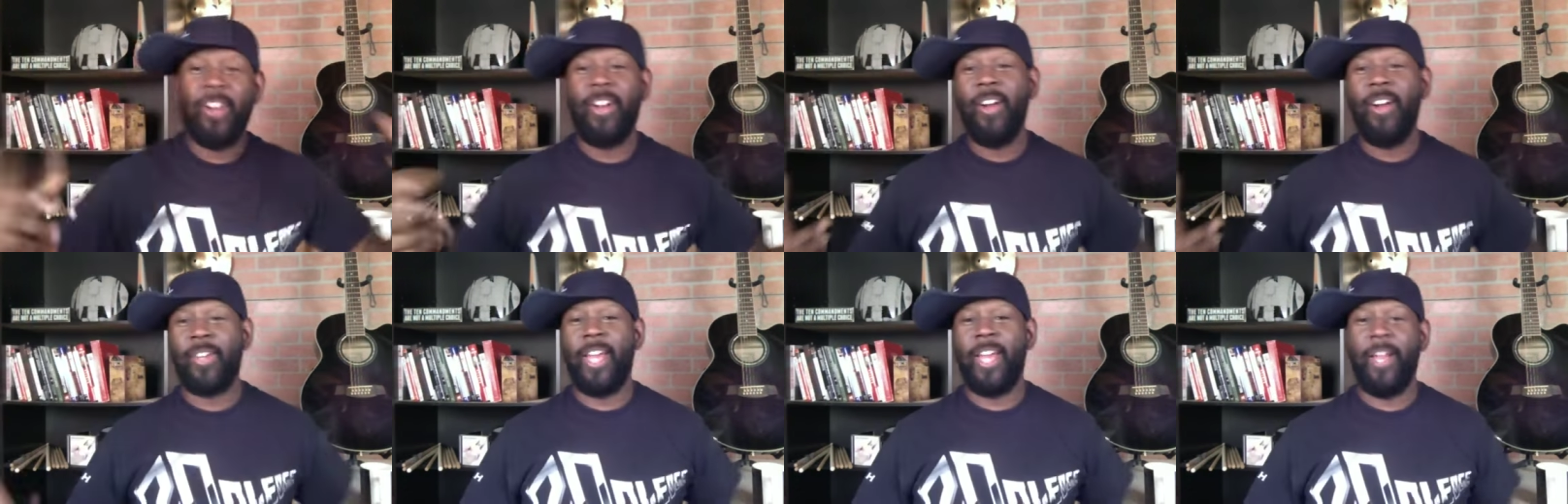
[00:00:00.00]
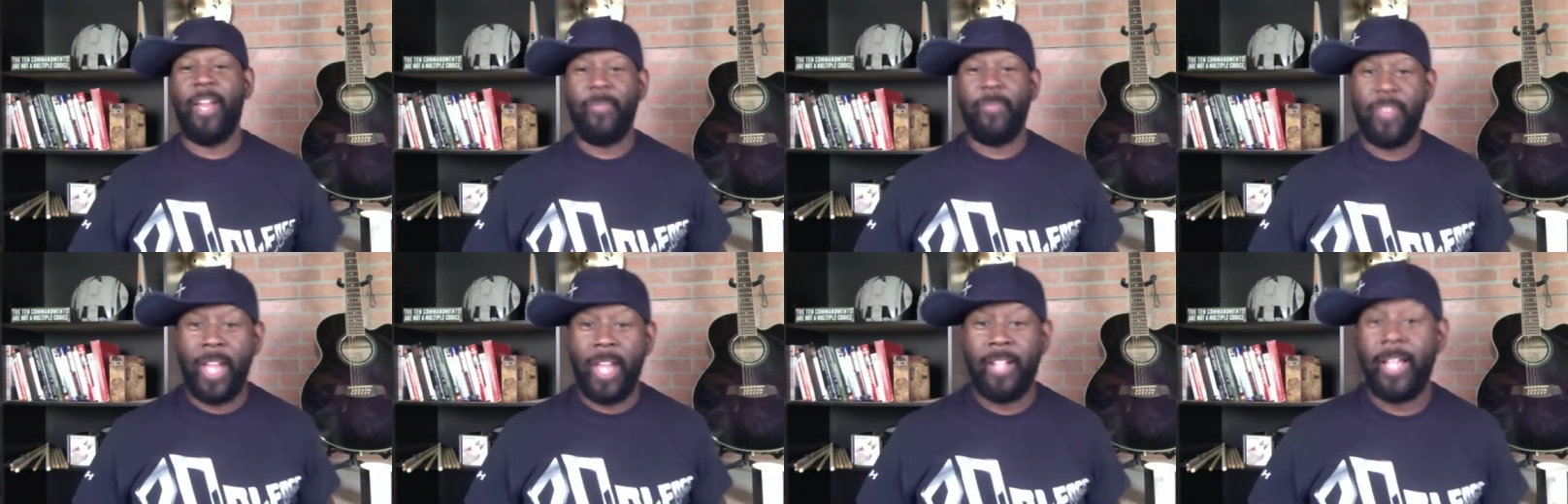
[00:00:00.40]
okay.
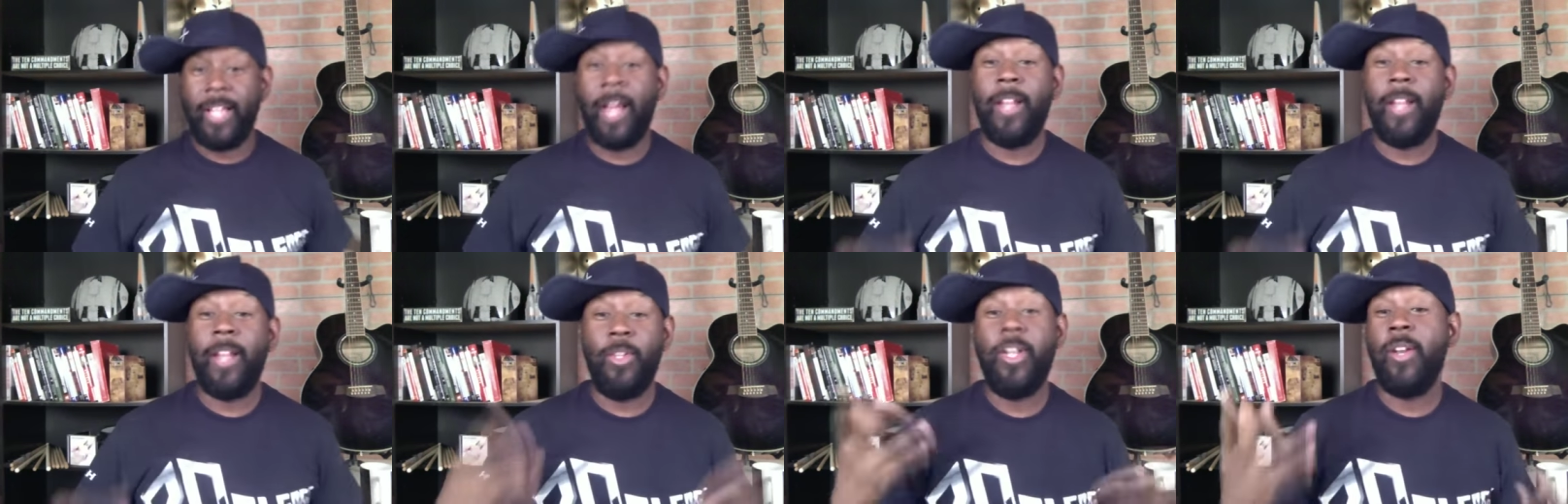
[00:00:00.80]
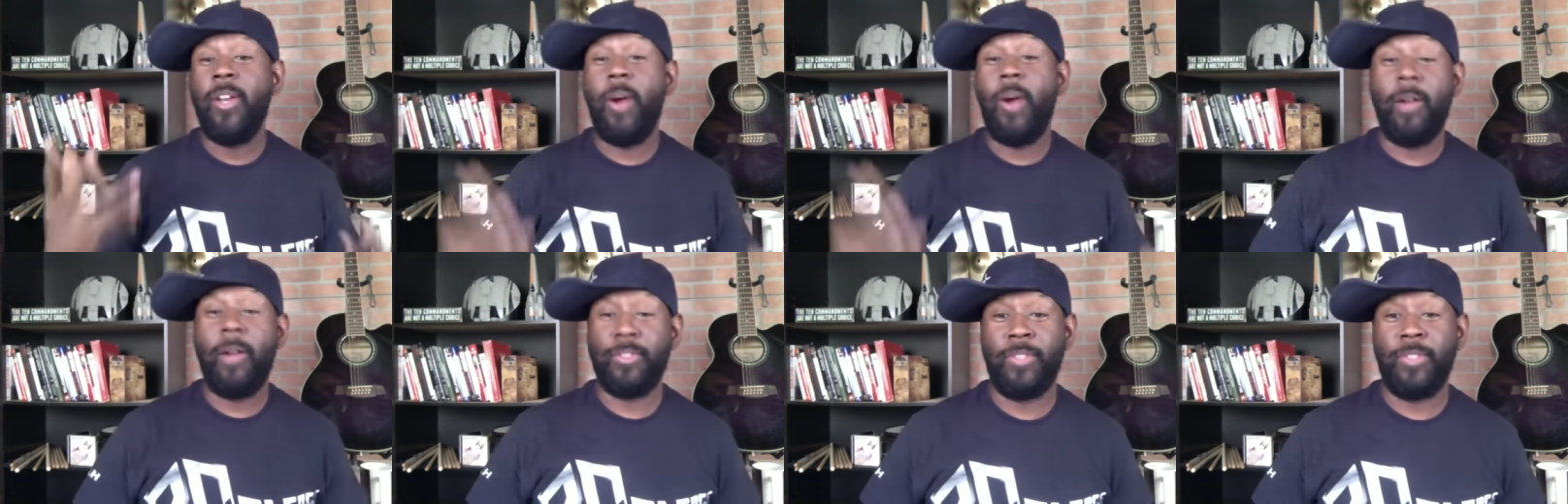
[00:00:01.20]
That, that you didn't know
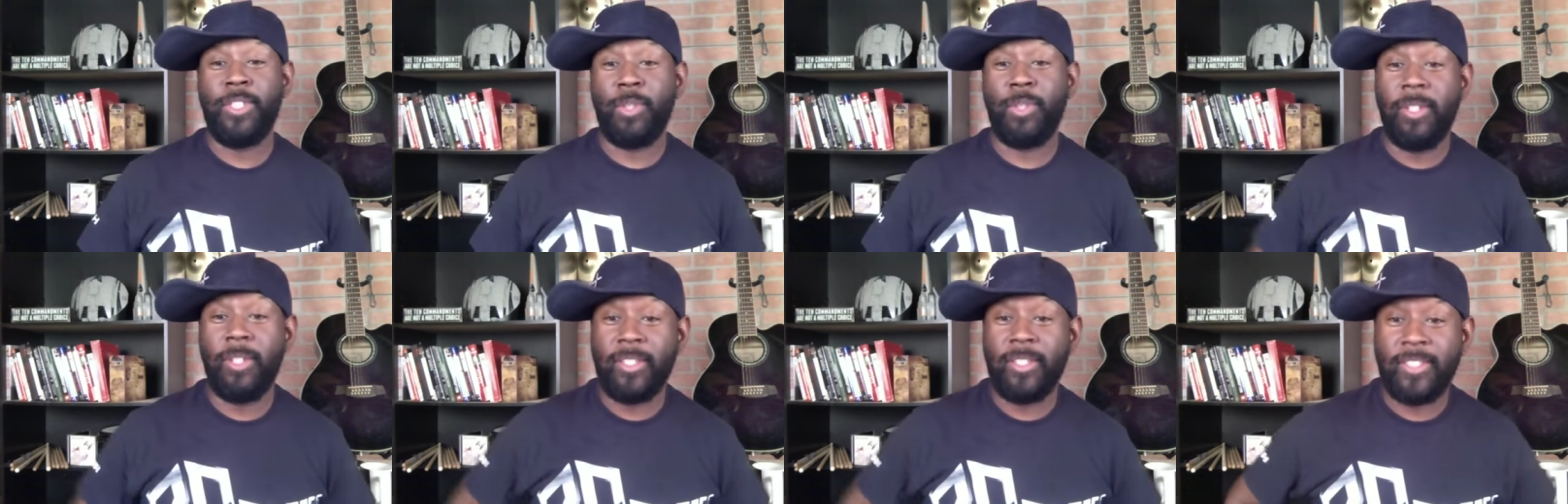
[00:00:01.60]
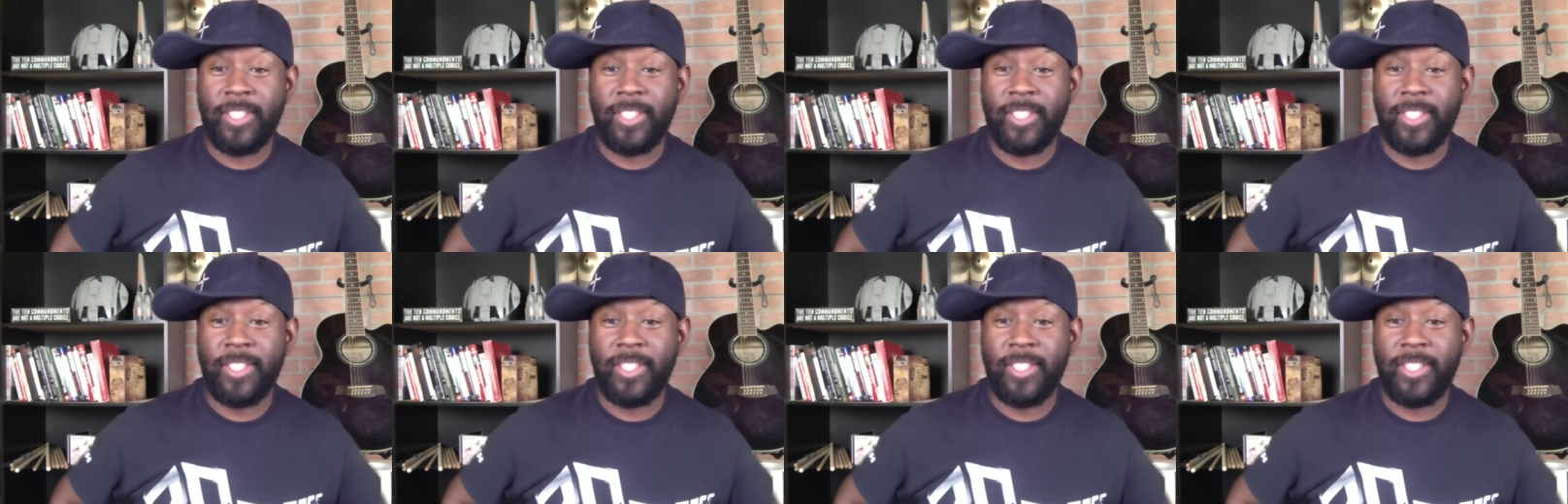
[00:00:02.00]
I was ventriloquist, did you?